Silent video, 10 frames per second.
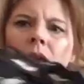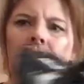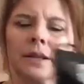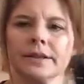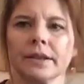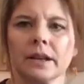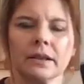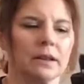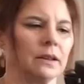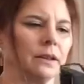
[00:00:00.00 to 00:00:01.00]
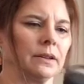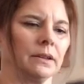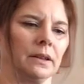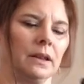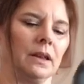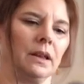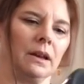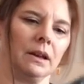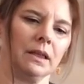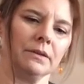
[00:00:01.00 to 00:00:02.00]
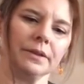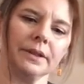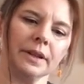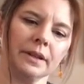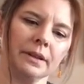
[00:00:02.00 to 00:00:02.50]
Let's take a look closely.